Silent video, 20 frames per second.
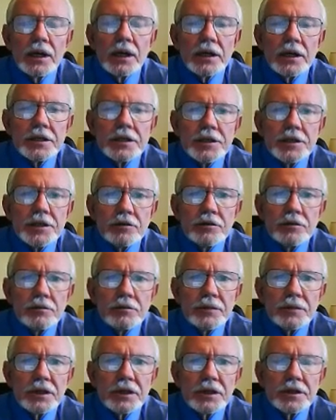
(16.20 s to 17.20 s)

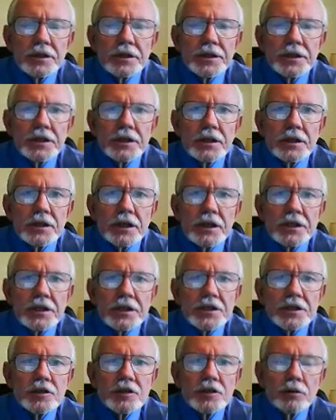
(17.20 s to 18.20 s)
Assume that
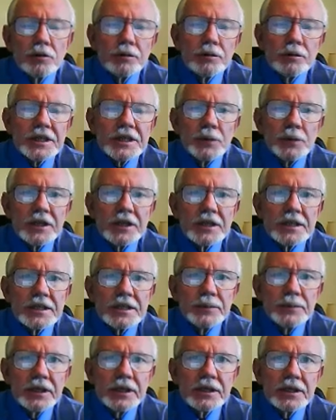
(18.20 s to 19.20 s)
it's your
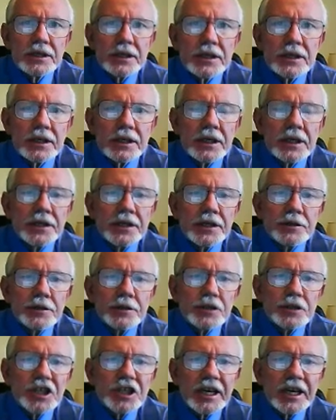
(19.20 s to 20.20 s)
responsibility to
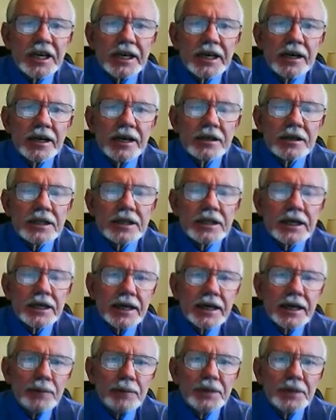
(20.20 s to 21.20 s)
check out a
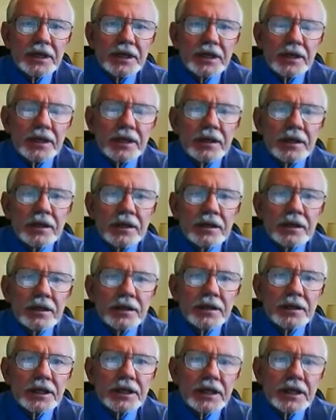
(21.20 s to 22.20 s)
company
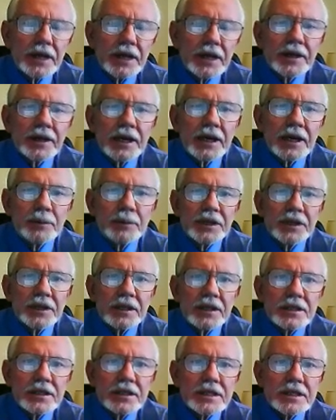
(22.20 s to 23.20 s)
that another company
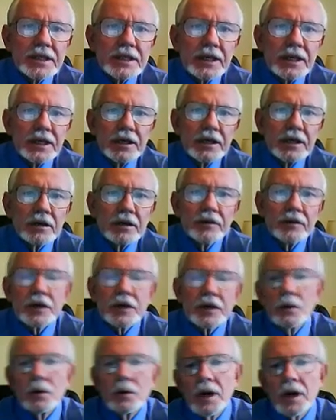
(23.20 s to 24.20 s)
is thinking of
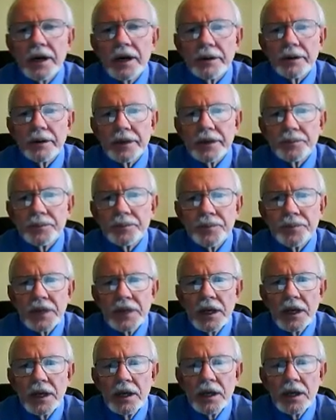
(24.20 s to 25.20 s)
acquiring.
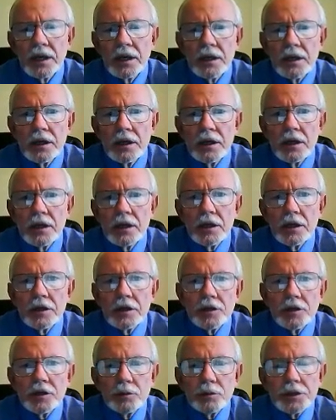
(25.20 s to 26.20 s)

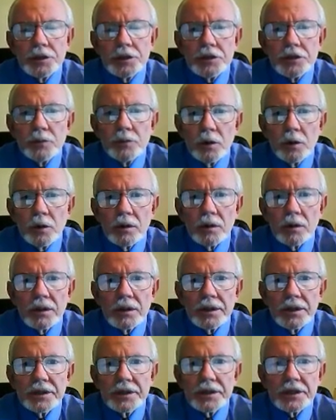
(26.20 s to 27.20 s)
You would do more
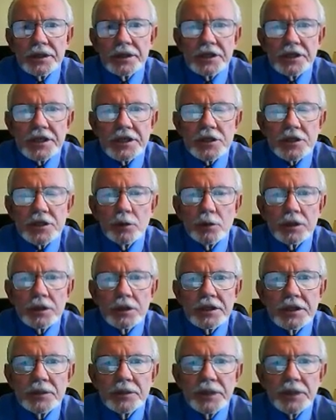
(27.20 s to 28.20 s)
than just talk
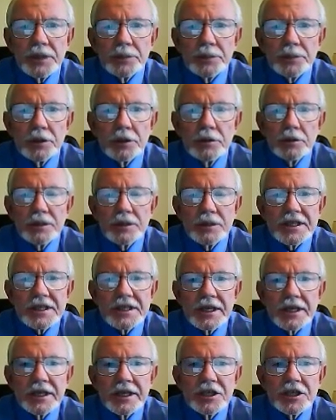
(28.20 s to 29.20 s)
to the people who are
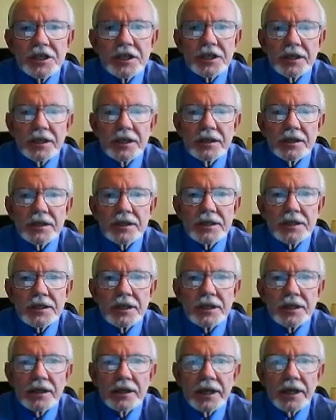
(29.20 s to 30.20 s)
selling shares
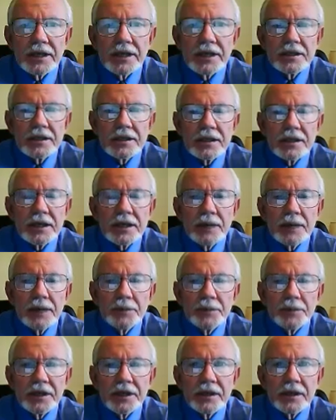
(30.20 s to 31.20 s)
in that
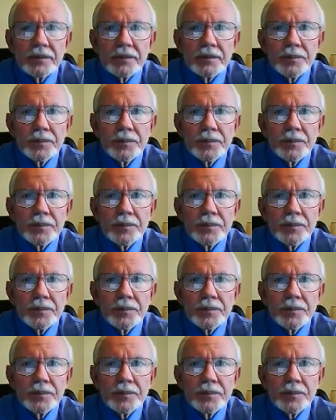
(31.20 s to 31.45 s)
company.